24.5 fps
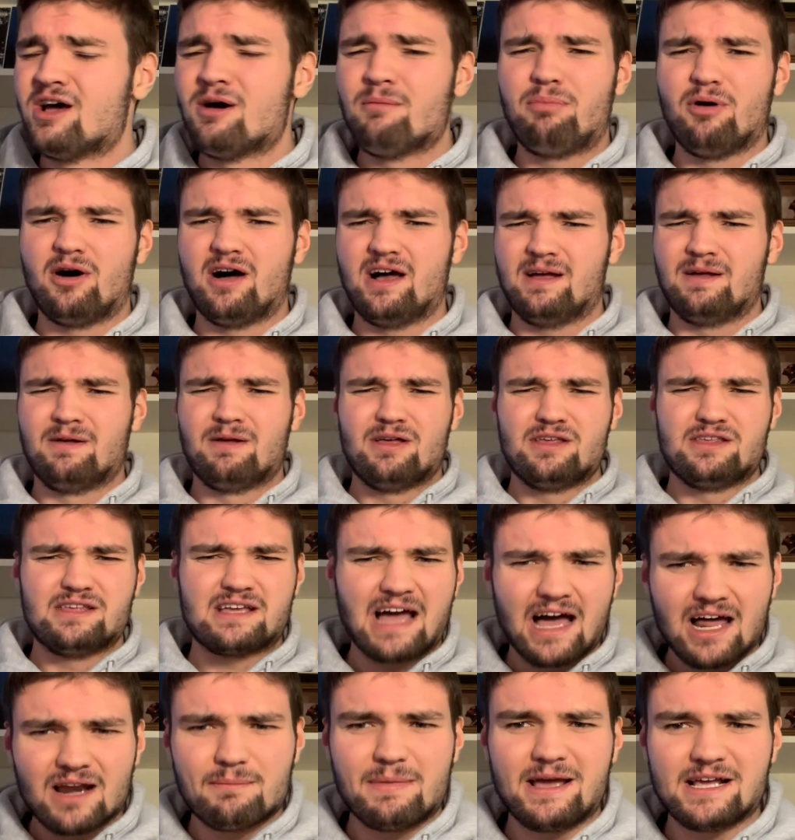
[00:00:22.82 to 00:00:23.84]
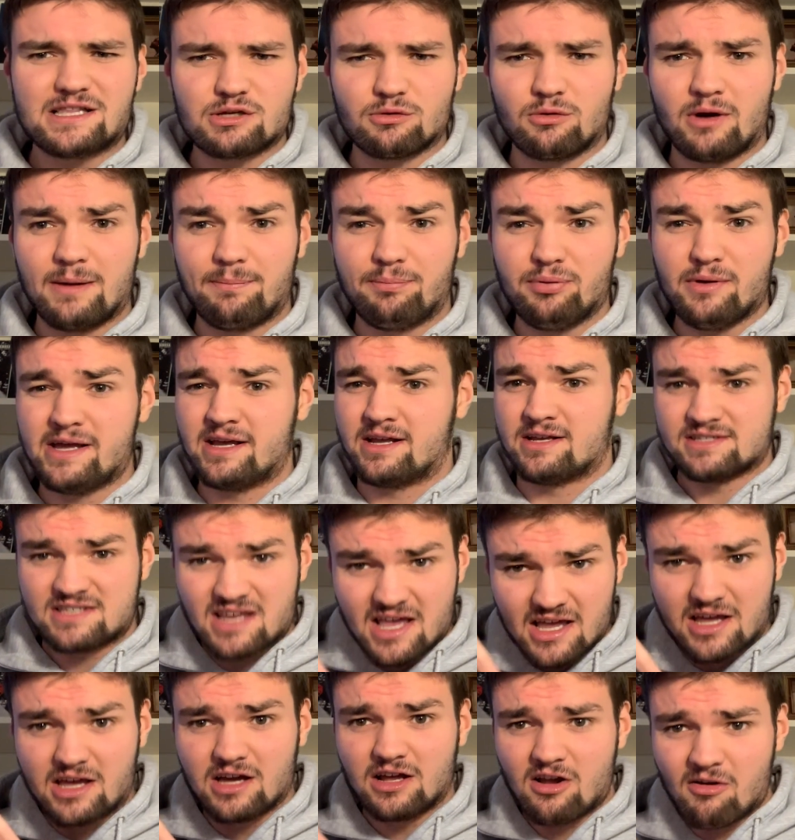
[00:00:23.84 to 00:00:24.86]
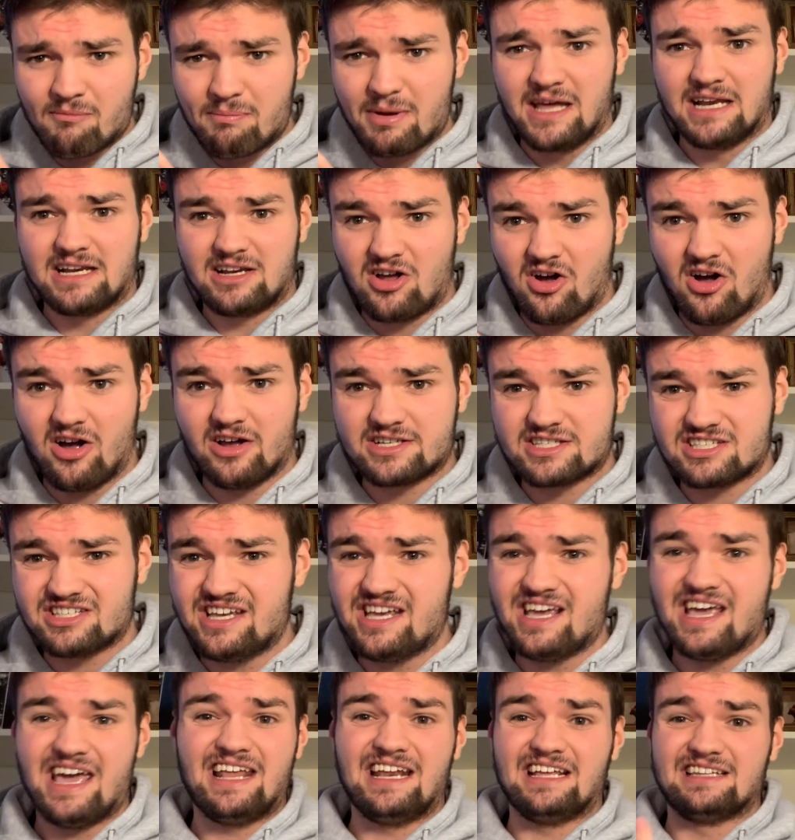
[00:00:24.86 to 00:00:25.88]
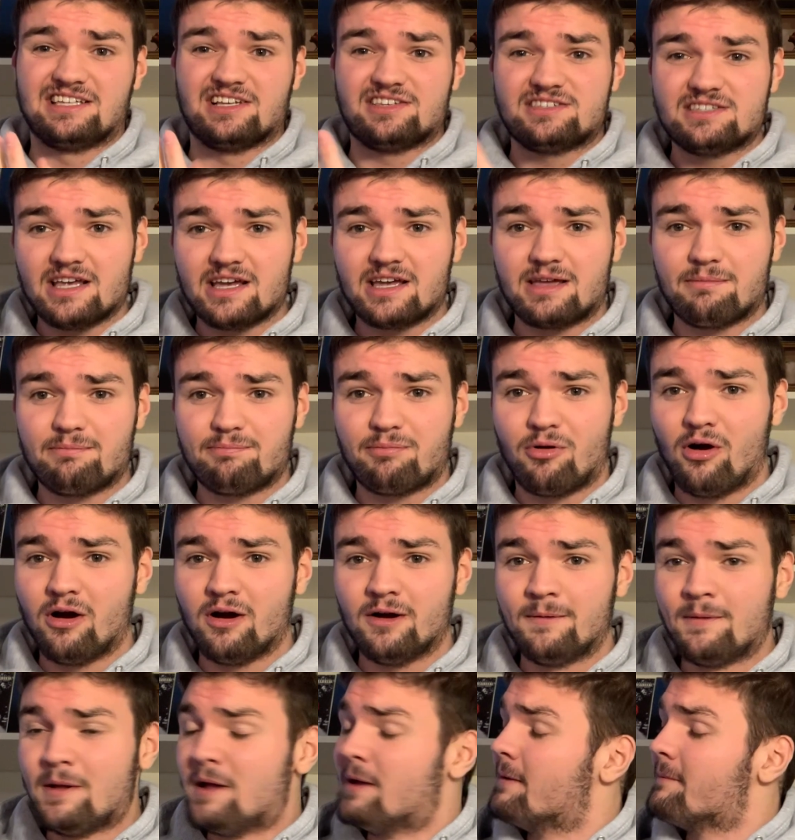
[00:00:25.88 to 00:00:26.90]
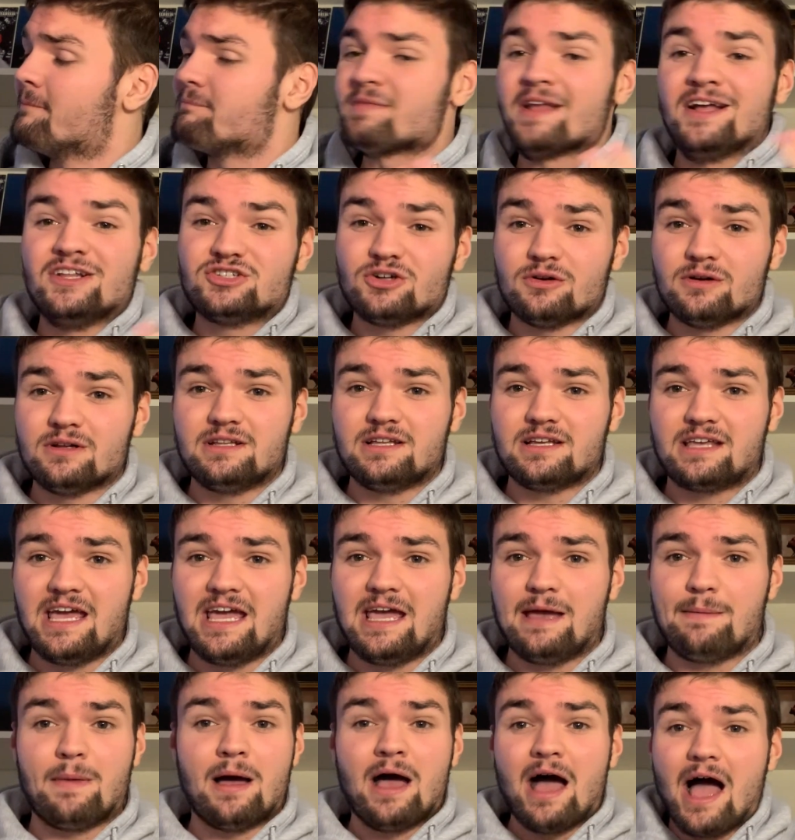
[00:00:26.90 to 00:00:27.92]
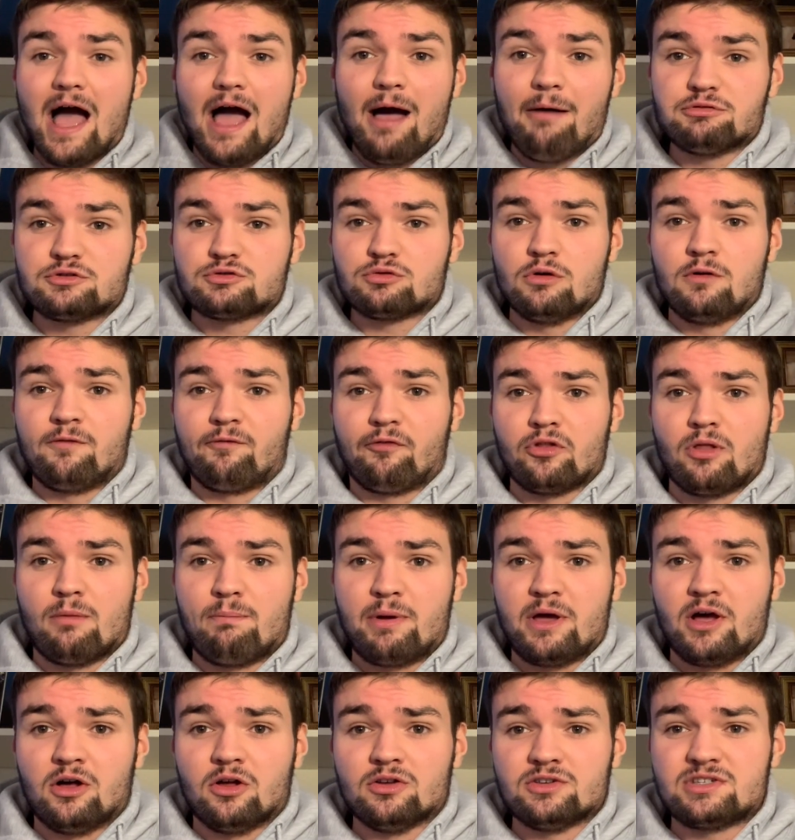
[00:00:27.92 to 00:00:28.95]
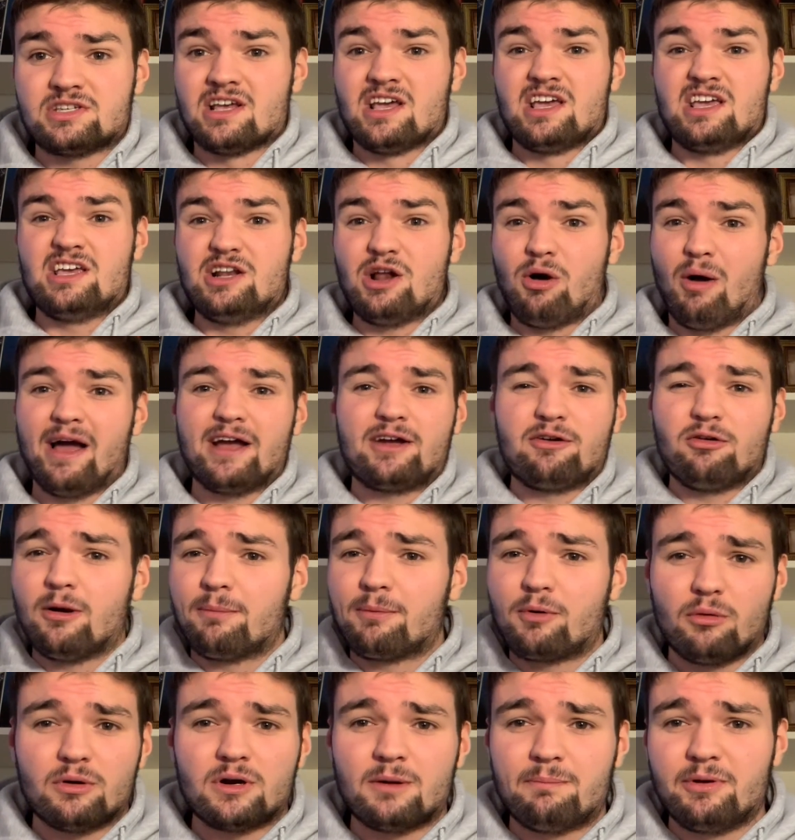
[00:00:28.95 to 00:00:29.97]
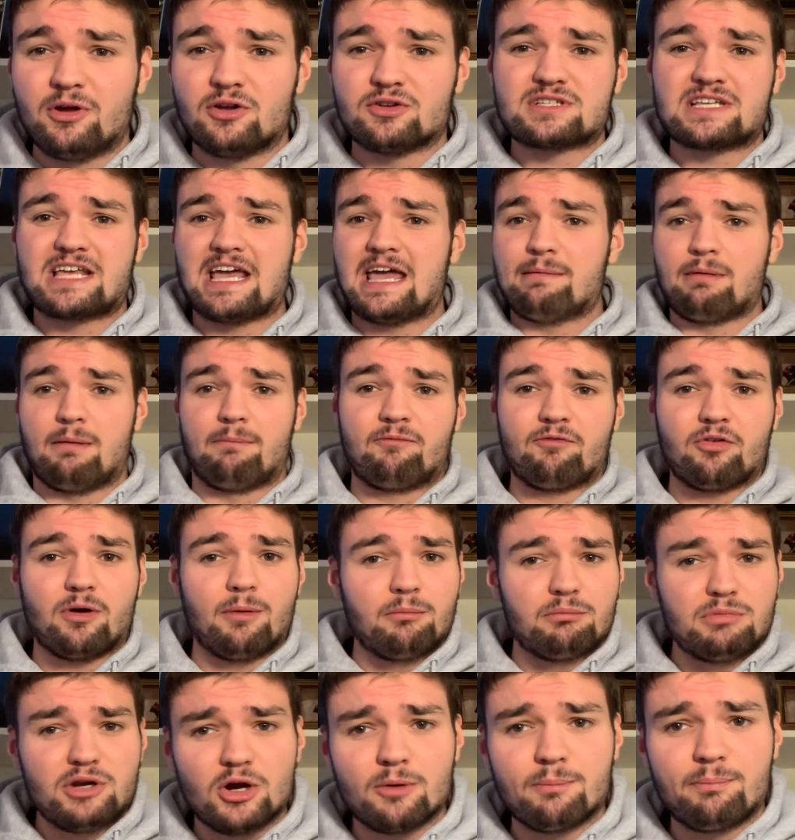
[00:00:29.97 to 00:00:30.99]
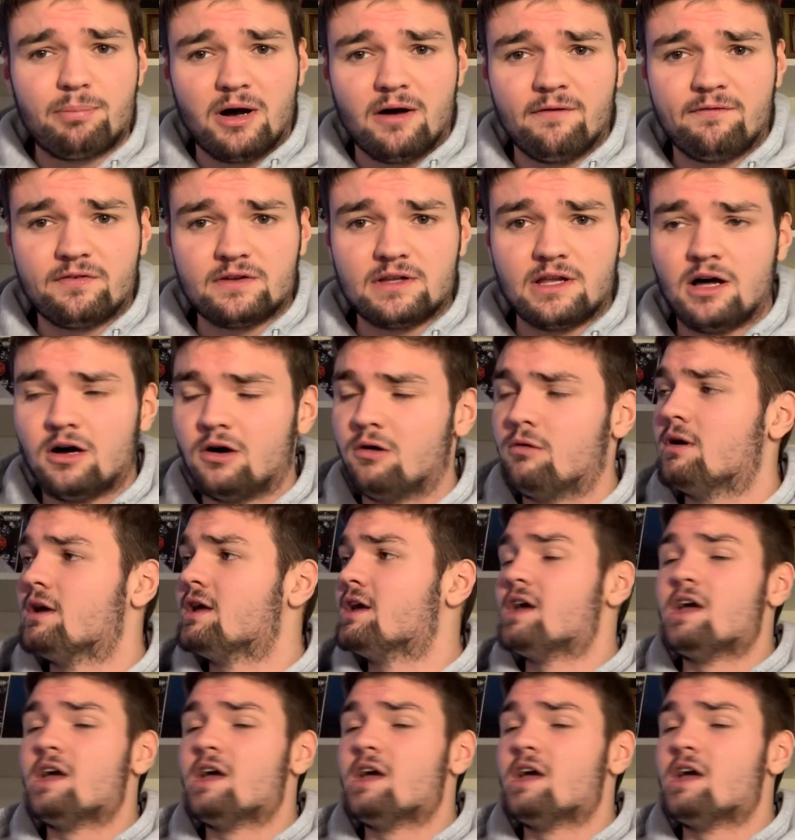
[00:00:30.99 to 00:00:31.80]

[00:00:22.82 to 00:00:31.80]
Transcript: but you gotta make the right play, because it could have been costly. And at the second part, during the game, I was rooting for the Bills. You know, I grew up going to Bills game. I'm from near Buffalo.